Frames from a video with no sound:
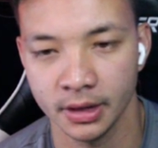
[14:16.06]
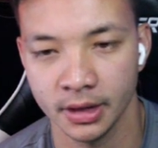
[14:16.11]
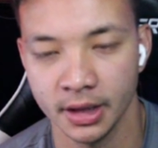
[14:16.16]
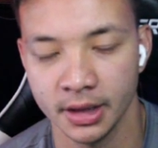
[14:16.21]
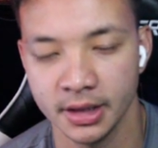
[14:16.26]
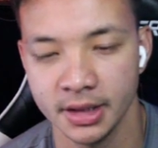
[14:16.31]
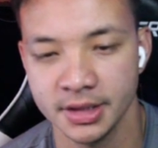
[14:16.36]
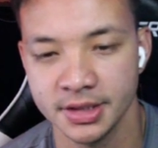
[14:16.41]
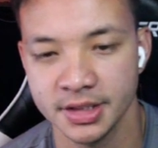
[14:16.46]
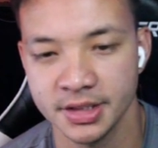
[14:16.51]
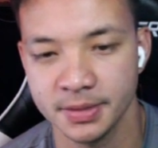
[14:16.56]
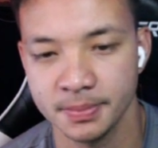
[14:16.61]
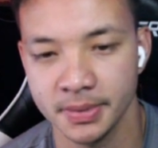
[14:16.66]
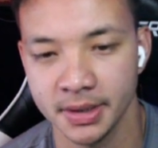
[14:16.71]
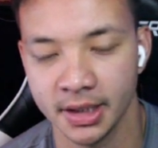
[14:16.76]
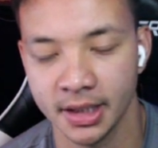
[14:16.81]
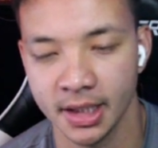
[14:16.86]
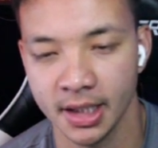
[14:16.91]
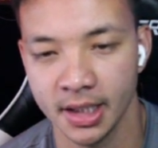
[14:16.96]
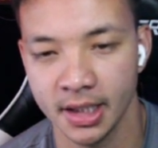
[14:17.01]
And this is
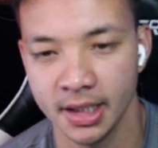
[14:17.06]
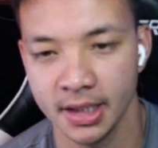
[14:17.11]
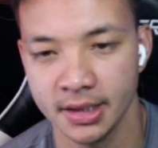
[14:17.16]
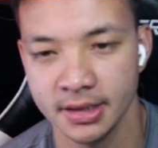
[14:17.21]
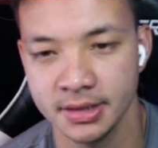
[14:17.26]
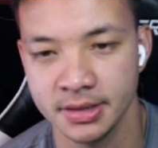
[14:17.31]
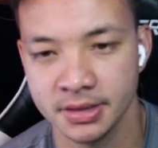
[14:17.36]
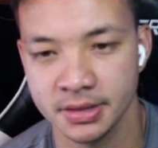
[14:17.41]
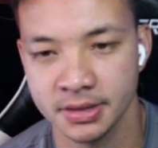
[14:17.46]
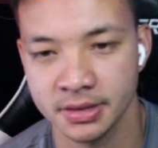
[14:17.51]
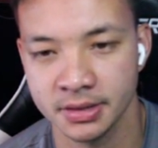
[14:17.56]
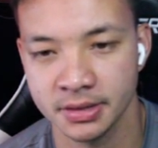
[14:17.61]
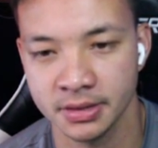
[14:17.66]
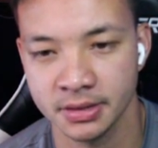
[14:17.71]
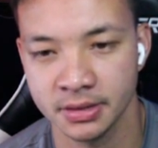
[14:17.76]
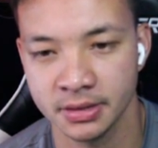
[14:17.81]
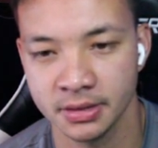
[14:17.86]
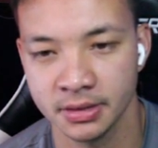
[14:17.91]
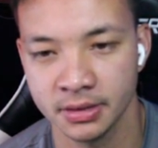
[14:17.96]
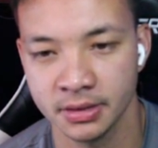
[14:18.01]
because,
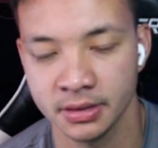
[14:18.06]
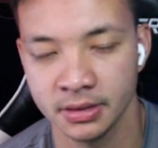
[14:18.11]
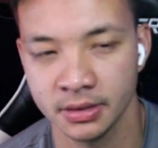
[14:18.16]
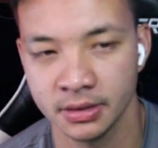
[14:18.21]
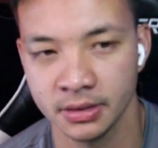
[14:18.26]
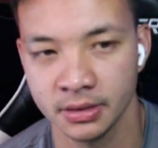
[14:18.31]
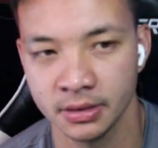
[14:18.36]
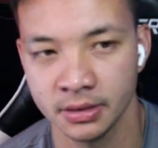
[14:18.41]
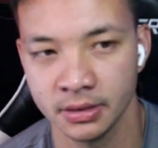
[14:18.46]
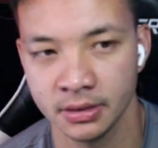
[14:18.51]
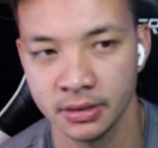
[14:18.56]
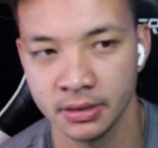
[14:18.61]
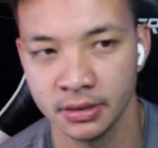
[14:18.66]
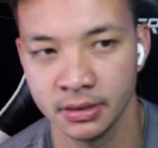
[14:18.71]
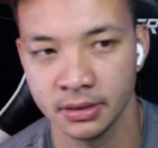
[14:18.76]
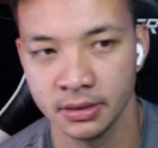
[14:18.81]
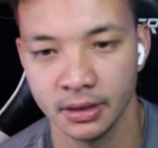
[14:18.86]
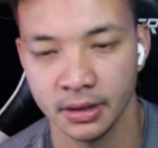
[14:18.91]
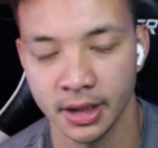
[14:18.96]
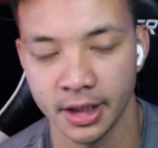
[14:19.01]

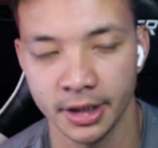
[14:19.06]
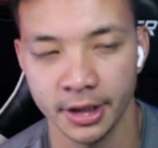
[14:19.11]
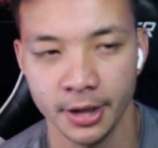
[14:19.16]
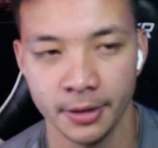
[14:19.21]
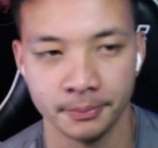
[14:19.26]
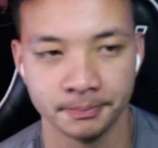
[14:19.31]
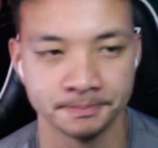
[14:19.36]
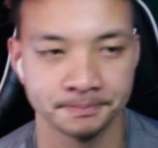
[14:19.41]
I don't know.